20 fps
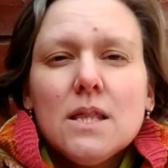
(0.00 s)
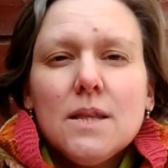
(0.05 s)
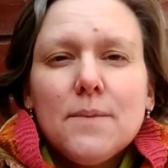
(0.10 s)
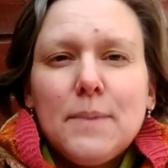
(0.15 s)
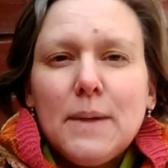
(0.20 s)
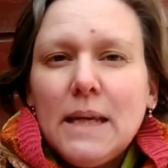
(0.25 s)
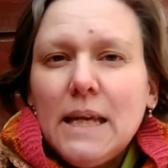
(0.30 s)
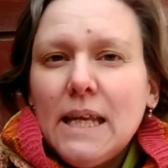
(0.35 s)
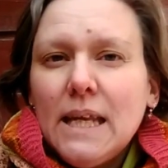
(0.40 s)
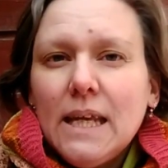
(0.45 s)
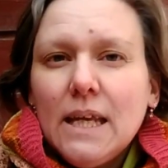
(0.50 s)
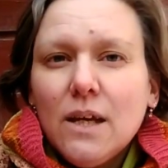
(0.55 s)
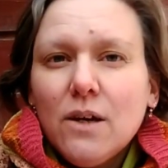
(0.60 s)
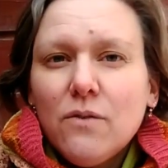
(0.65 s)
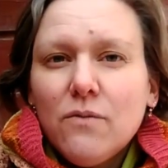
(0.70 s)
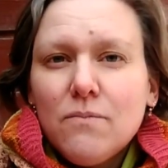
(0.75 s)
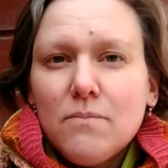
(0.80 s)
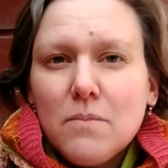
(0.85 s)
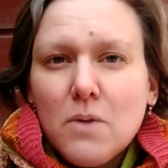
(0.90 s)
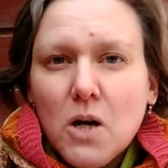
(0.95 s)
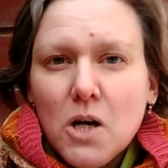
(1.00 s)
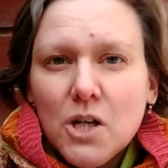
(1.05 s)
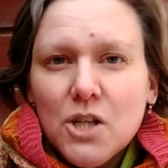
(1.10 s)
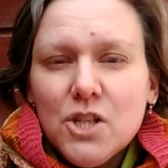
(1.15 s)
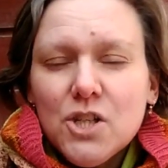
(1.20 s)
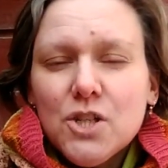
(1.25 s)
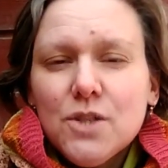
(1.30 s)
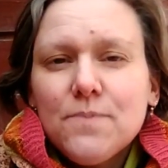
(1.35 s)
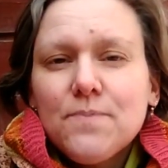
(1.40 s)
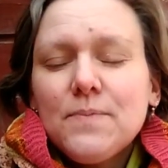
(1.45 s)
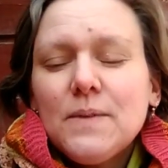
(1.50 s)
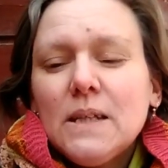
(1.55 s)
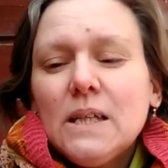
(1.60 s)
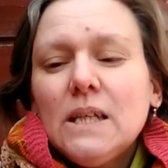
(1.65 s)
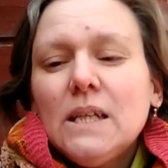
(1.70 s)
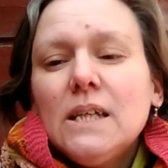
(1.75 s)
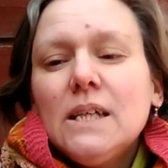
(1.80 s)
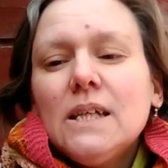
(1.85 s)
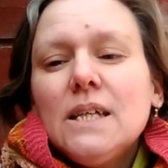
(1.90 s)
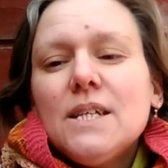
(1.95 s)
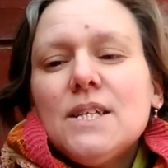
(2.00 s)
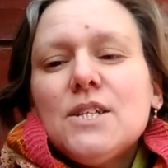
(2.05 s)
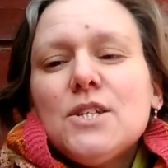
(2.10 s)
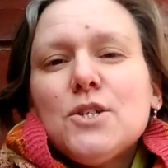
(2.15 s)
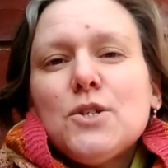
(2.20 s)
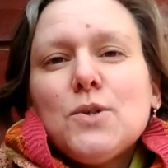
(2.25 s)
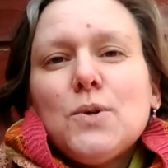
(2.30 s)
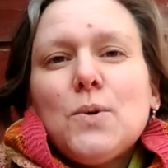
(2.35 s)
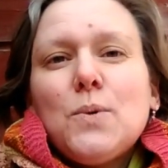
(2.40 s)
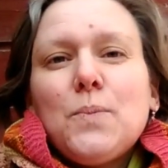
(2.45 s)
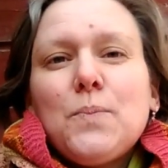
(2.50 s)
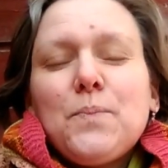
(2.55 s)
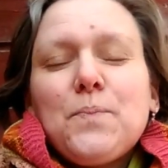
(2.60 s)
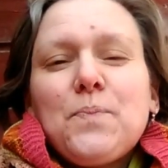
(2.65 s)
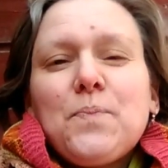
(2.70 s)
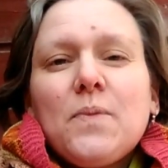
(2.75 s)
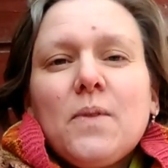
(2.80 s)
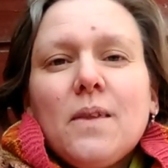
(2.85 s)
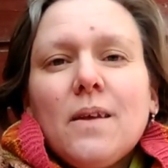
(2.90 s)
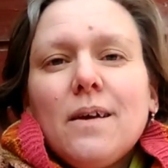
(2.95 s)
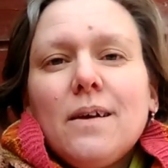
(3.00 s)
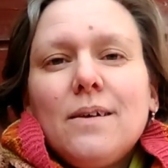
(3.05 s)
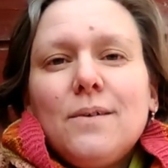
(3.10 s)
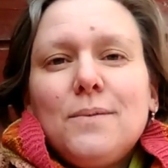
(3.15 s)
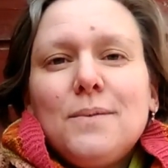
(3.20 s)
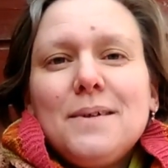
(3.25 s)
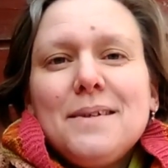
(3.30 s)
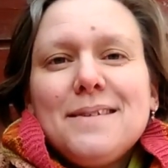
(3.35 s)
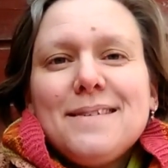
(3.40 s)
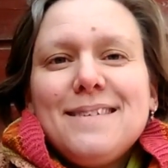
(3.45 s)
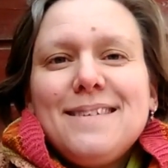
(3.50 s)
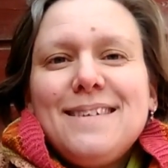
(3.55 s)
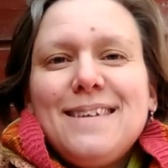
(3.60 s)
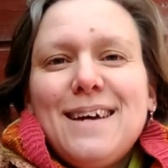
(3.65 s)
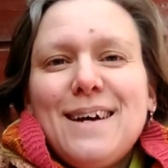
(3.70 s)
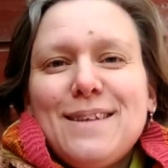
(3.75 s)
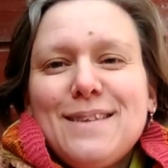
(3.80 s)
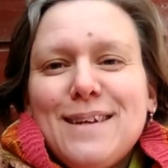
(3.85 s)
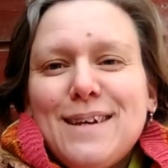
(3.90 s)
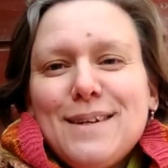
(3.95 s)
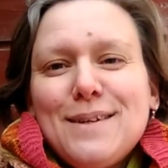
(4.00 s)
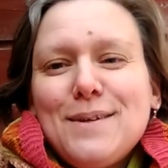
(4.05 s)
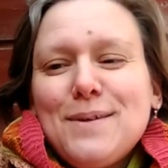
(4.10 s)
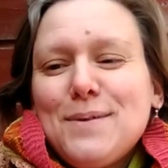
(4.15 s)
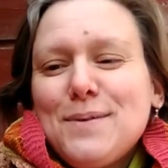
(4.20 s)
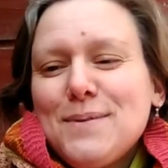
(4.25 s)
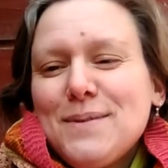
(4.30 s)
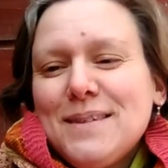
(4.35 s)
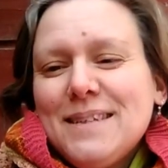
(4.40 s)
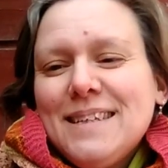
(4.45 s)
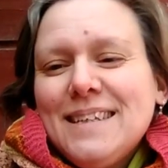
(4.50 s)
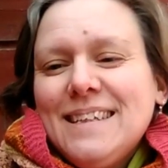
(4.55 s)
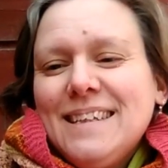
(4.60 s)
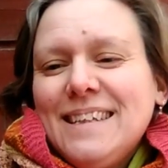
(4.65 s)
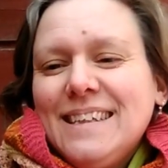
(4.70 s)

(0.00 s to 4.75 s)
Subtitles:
the beginning of March. So we'll see how that goes.